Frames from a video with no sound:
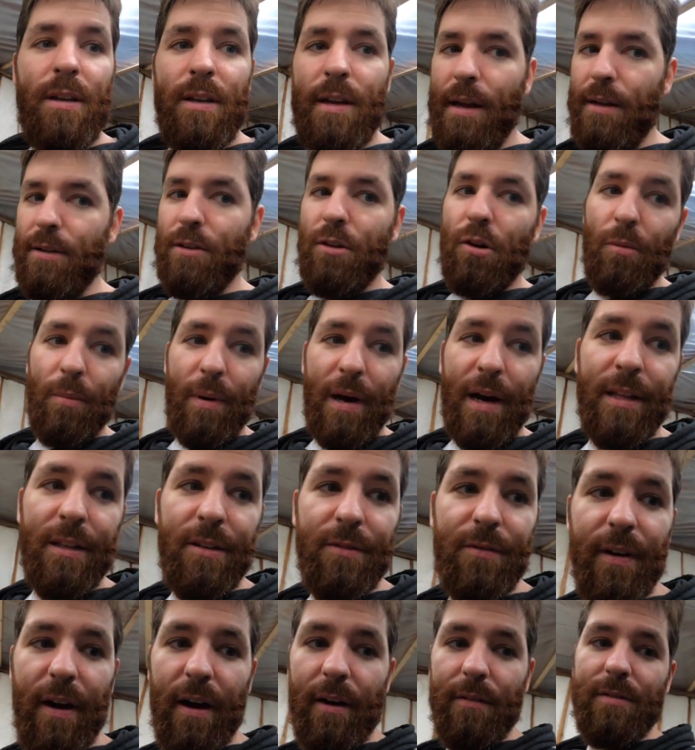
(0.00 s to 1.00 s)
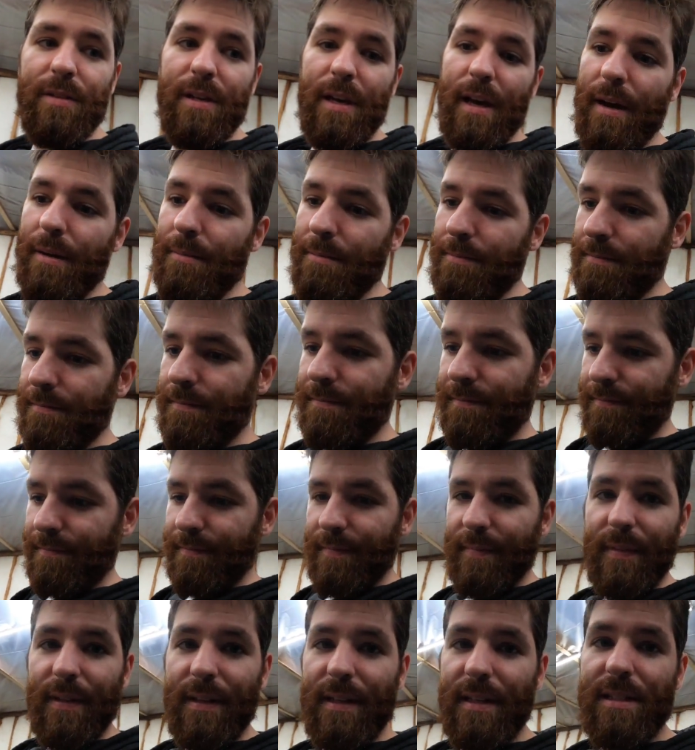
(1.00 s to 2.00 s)
Now, don't mind the valve tap.
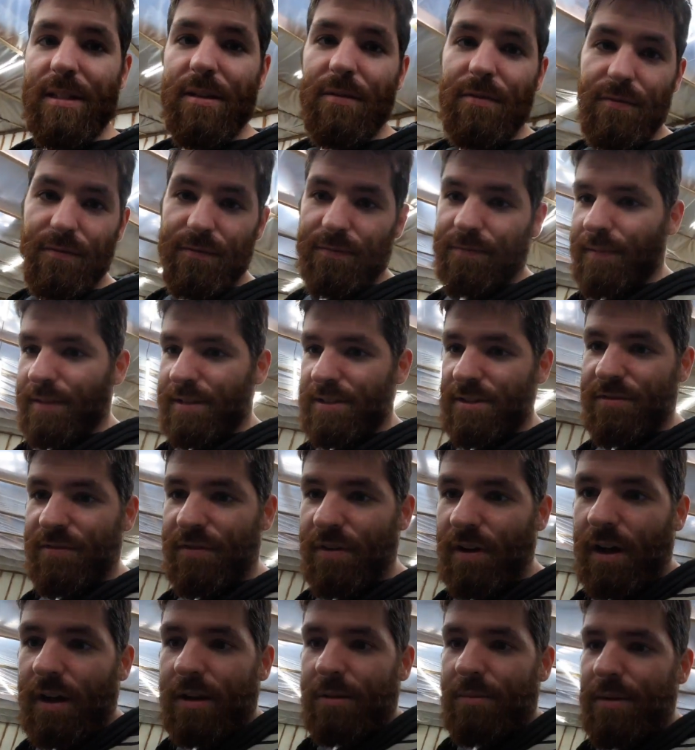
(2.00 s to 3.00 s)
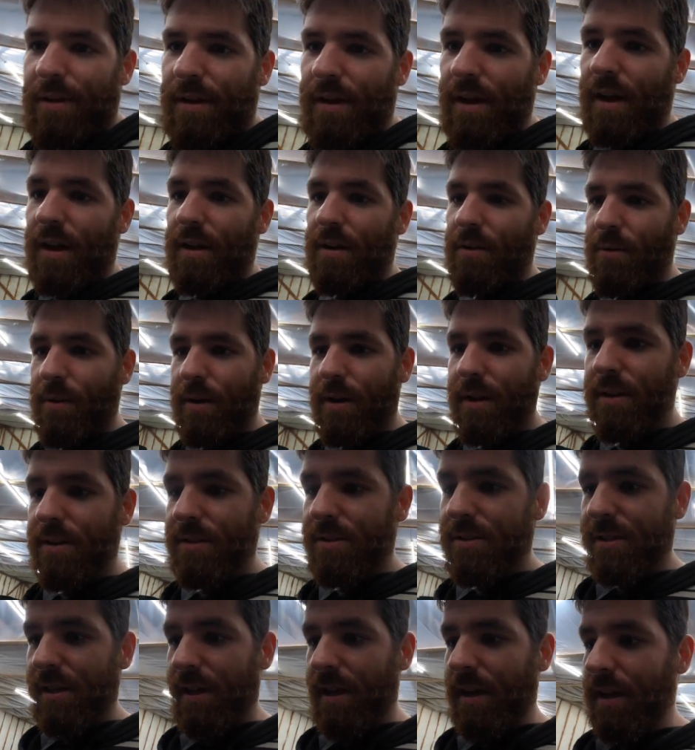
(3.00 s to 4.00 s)
It's a fucking Miata. What can you
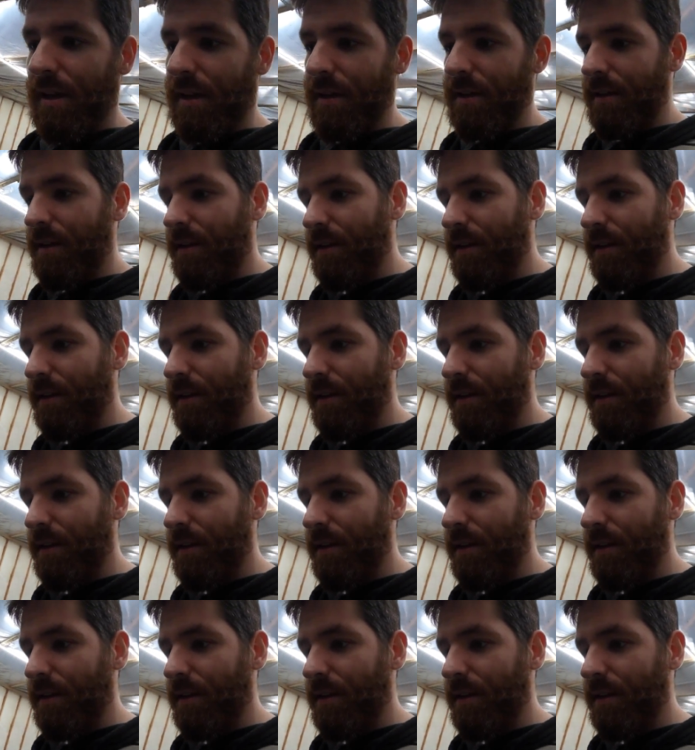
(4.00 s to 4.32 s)
say?